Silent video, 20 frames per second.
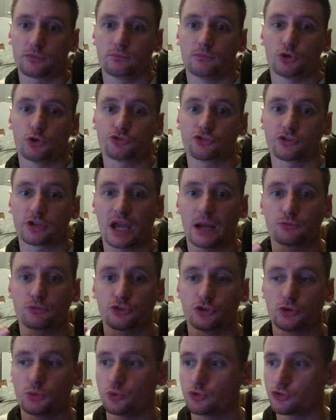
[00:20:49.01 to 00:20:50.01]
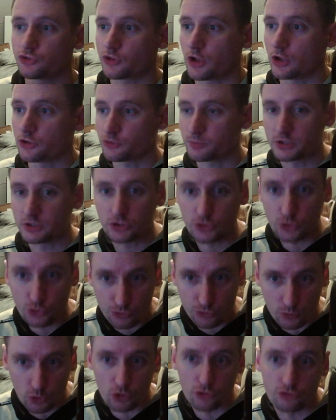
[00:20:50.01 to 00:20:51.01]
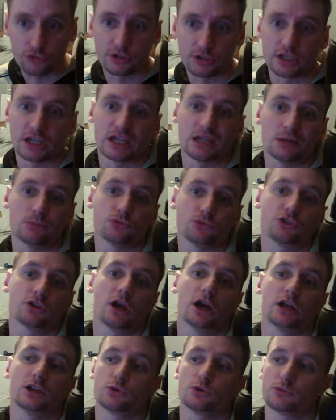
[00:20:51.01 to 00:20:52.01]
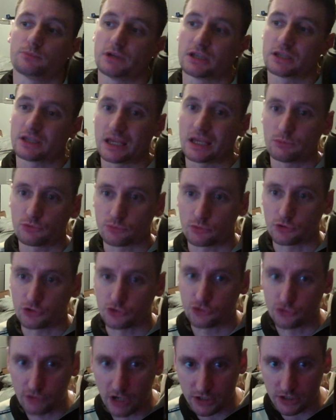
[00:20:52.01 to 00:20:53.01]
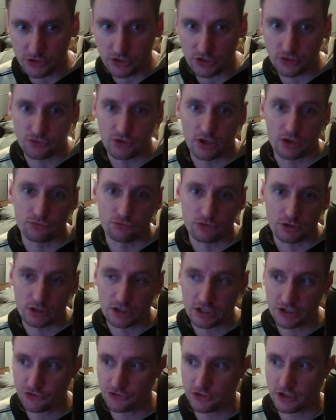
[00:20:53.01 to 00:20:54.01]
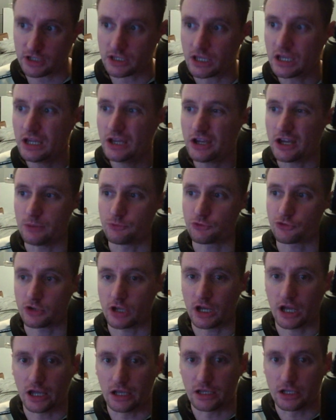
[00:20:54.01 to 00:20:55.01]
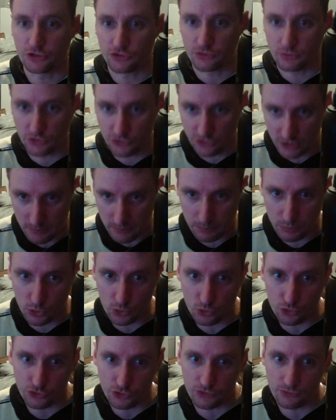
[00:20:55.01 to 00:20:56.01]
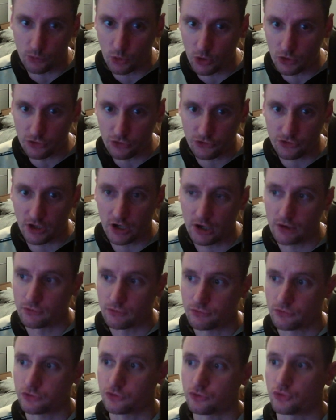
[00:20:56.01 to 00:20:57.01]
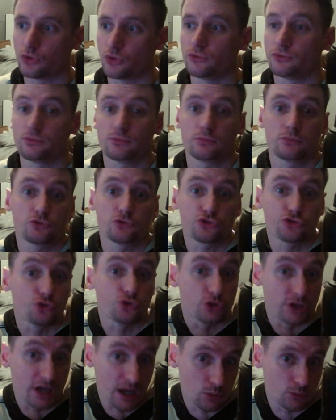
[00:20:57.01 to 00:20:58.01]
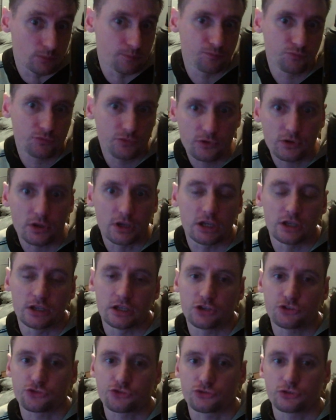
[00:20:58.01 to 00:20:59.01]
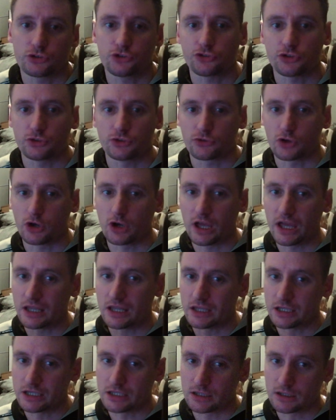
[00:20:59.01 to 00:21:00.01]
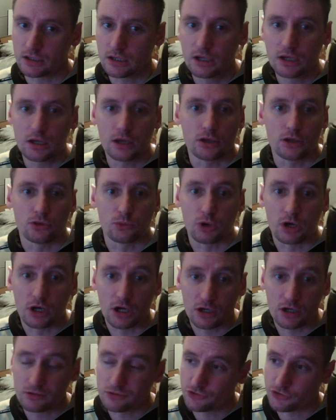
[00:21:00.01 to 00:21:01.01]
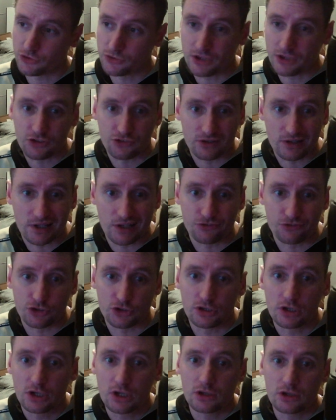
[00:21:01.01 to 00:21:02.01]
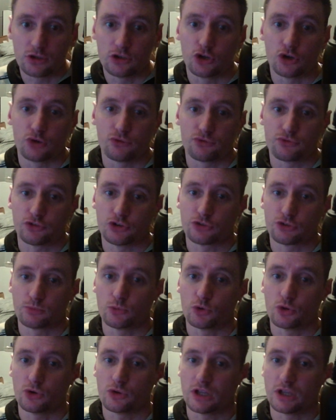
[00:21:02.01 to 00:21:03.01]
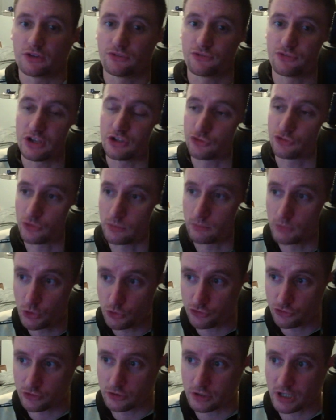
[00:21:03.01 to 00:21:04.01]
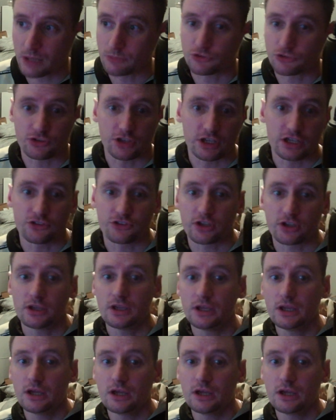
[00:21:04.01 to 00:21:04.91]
motion capture was starting to be used more in games, and it would make games more interactive and realistic. I'm just going to highlight some examples of ones that have sort of stood out in history. So you've got LA Noire in 2011, known for its more like facial motion capture data.